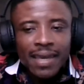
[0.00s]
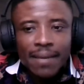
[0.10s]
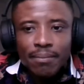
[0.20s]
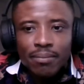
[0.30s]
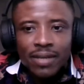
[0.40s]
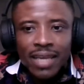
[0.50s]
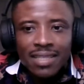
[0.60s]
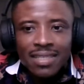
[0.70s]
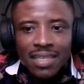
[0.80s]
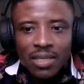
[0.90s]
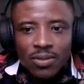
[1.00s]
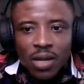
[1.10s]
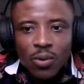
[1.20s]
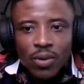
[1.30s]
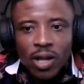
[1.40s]
Get, get skills
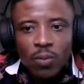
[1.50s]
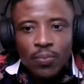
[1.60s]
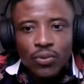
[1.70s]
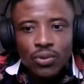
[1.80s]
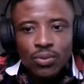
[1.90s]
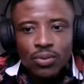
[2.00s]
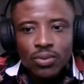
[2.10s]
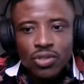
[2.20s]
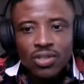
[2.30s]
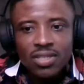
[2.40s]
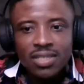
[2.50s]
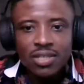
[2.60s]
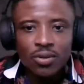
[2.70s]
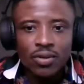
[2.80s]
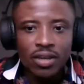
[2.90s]
that will help you succeed
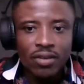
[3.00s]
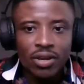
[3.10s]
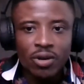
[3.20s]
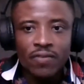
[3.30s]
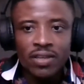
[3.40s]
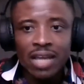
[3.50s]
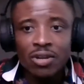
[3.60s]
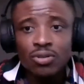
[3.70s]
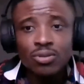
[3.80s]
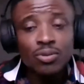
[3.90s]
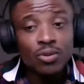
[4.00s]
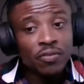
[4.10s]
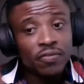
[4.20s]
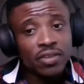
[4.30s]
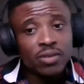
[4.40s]
in your area of it. I don't know your
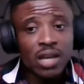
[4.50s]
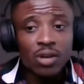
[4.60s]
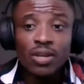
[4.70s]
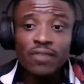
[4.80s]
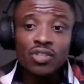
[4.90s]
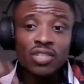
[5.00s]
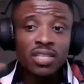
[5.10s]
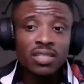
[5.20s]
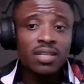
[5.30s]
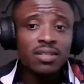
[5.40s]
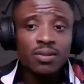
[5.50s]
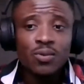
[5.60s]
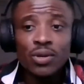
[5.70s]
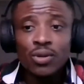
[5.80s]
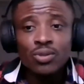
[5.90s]
field. I could have suggested
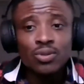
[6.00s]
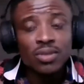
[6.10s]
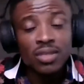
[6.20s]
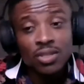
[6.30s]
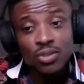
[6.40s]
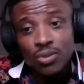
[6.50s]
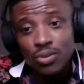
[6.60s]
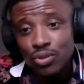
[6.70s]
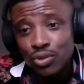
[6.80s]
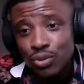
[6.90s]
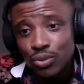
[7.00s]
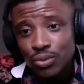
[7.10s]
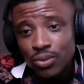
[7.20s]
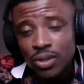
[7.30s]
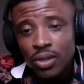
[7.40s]
one or two things you could
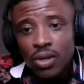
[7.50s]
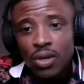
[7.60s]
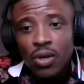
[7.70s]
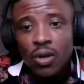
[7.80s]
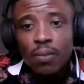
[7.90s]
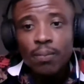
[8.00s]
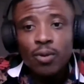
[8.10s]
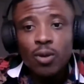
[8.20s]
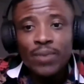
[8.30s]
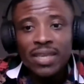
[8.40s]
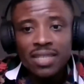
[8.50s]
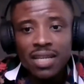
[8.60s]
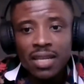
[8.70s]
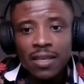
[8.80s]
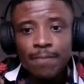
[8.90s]
do. But
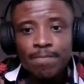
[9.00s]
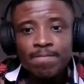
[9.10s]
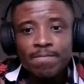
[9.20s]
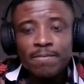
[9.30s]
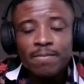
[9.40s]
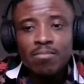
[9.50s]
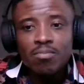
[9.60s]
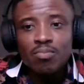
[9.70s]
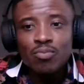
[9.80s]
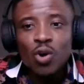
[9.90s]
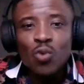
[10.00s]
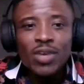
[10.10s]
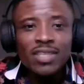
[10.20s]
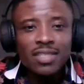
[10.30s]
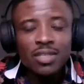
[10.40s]
basically, don't
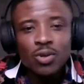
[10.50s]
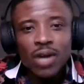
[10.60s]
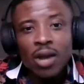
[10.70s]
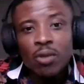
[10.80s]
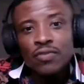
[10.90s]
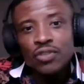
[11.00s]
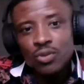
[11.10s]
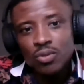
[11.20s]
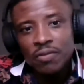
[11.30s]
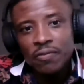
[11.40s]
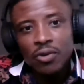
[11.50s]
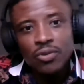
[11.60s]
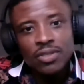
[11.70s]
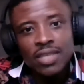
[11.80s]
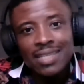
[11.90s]
wait till you're out of school before
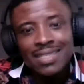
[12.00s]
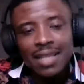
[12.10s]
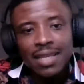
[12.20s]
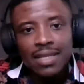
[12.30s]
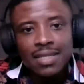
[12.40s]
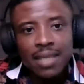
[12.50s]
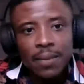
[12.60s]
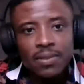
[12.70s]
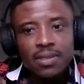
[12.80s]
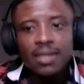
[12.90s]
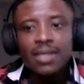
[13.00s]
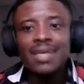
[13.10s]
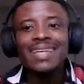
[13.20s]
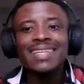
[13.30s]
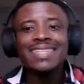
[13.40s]
you take start taking steps.
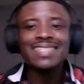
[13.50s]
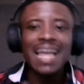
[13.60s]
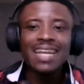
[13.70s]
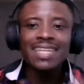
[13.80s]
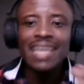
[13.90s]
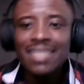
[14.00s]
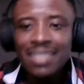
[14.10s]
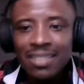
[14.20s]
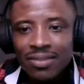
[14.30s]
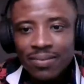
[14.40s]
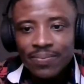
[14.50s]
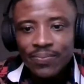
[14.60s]
Start getting,